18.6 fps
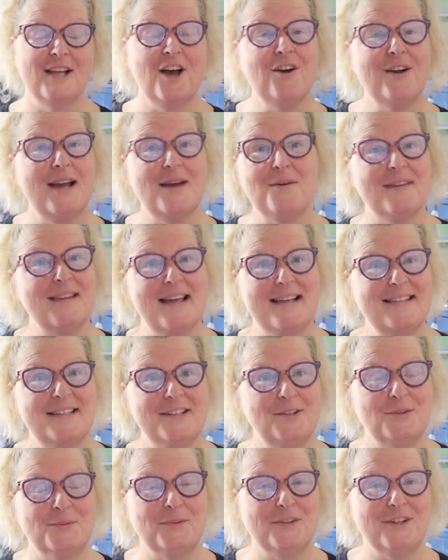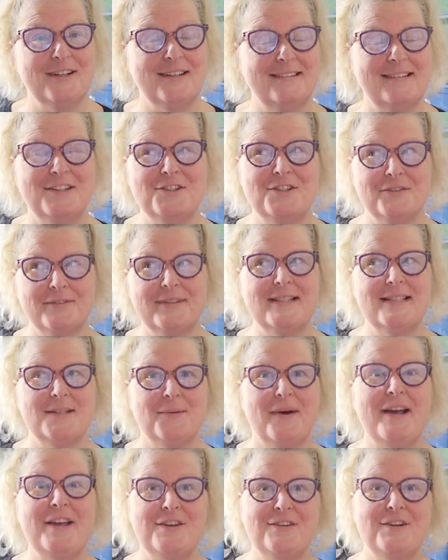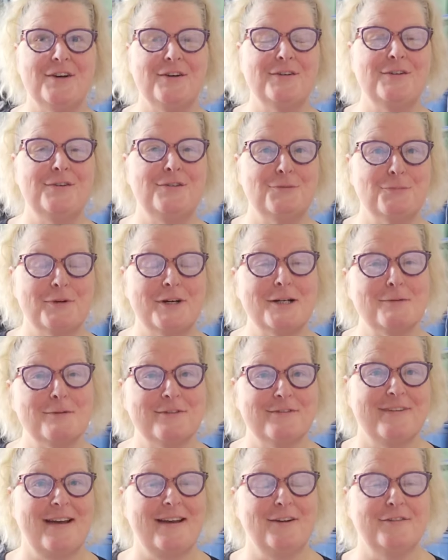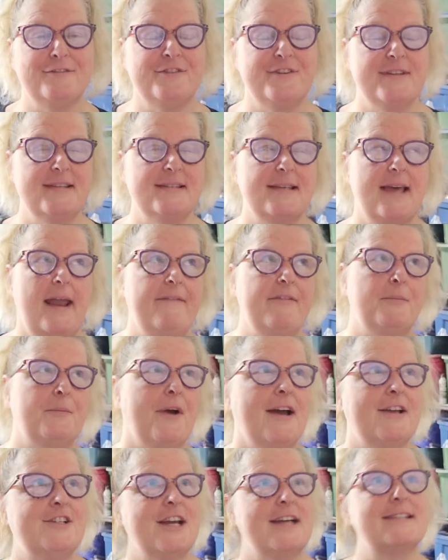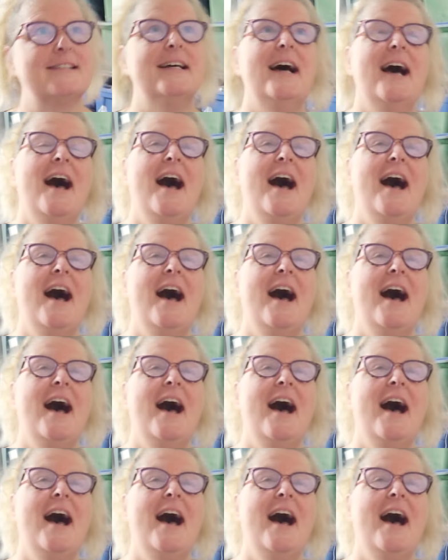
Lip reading: Okay, well, that didn't work. There's a reason why you don't use printable vinyl for this kind of a project.